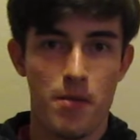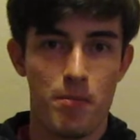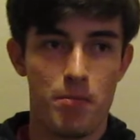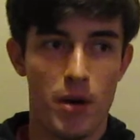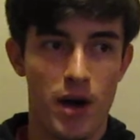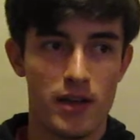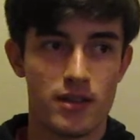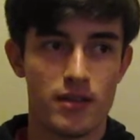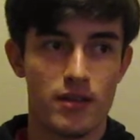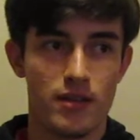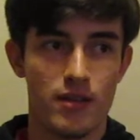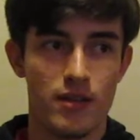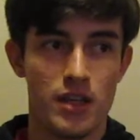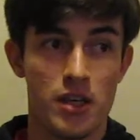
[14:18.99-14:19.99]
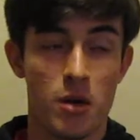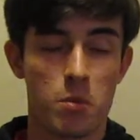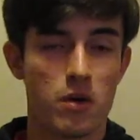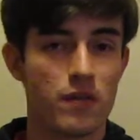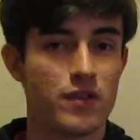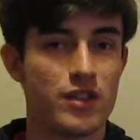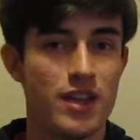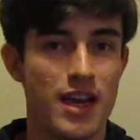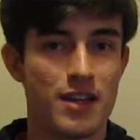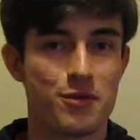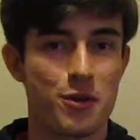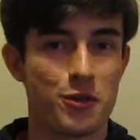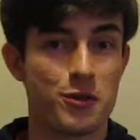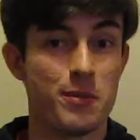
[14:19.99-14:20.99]
but the number of snakes
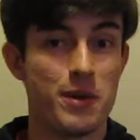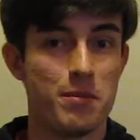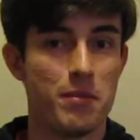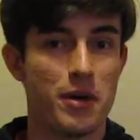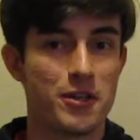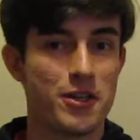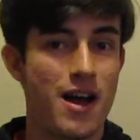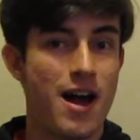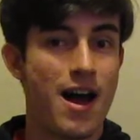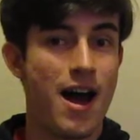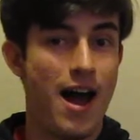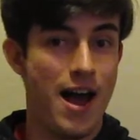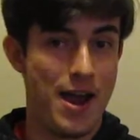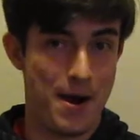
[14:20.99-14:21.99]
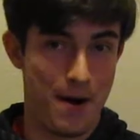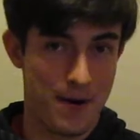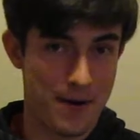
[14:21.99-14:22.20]
would also be much higher.